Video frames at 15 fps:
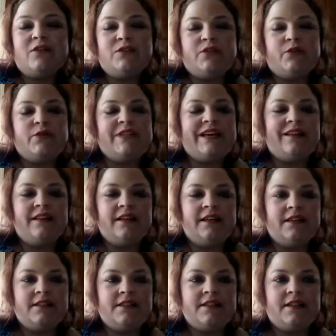telling
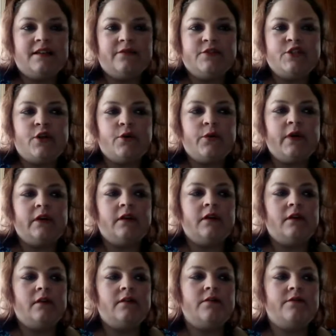instead of
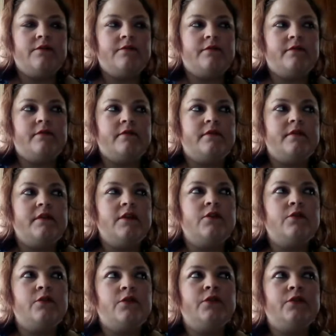showing. You
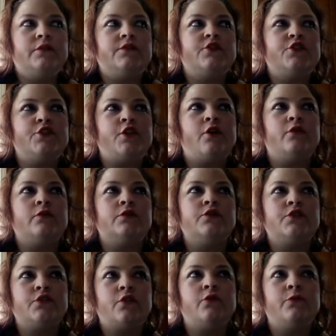could show
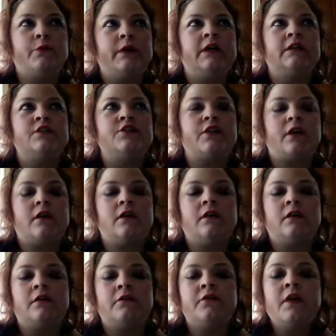so much
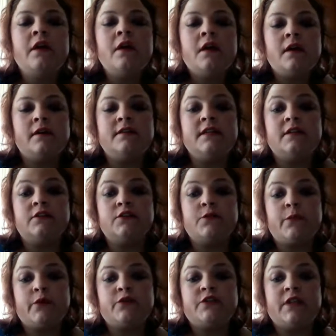of Adele's
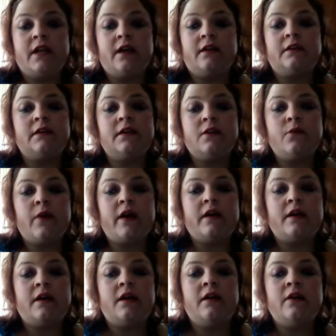personality right
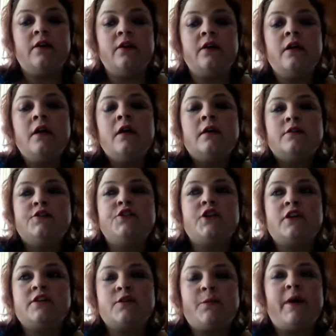here
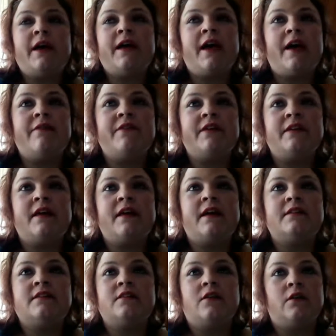just by having
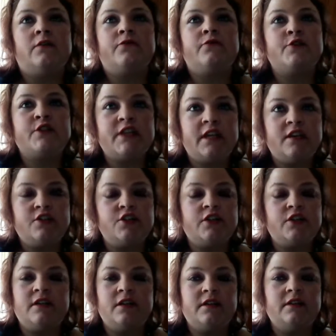that as a
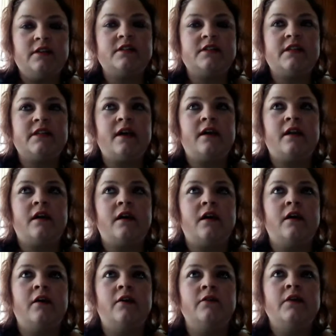conversation instead
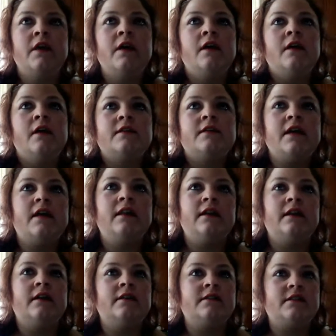of
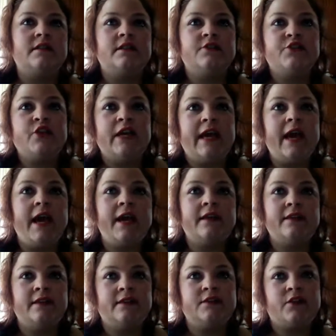telling us that she
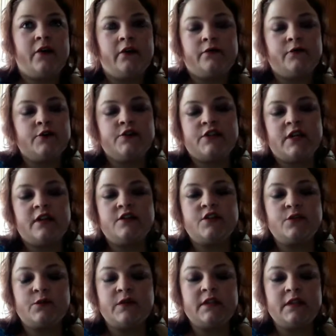had this
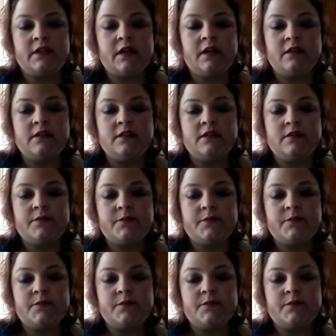conversation with the nuns.